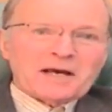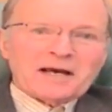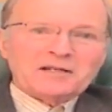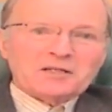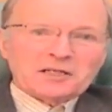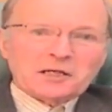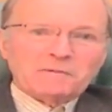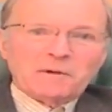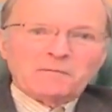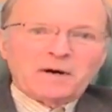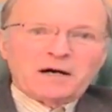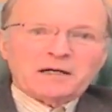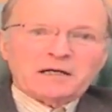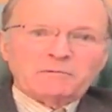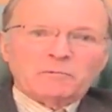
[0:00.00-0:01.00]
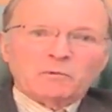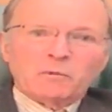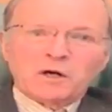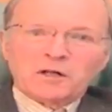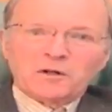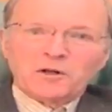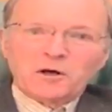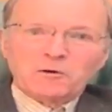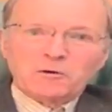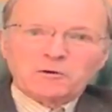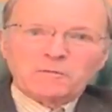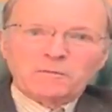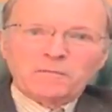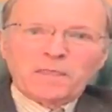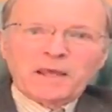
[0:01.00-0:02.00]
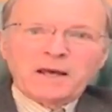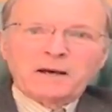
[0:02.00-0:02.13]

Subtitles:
anti-common market were well known,